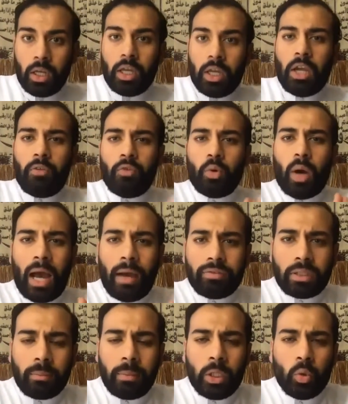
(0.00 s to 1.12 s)
If you have
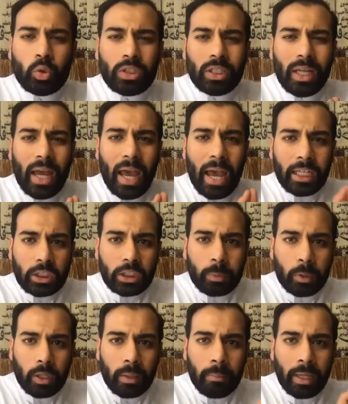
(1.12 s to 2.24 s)
somebody who's an
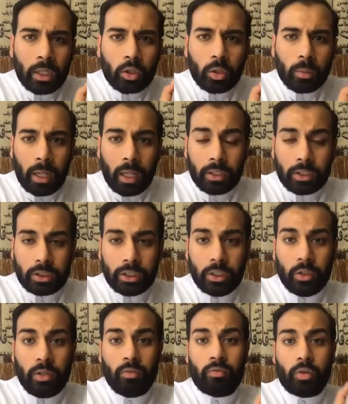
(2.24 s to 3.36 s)
expert in medical policy,
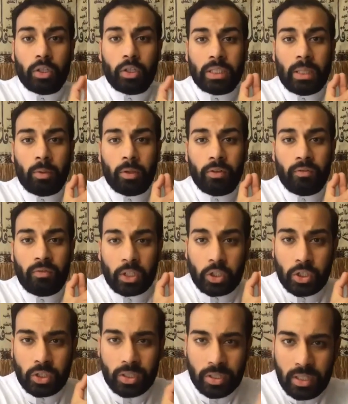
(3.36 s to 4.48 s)
in, for example,
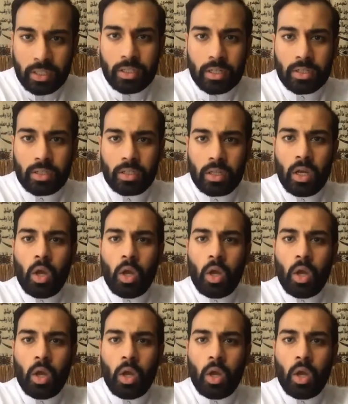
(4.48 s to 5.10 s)
infectious diseases,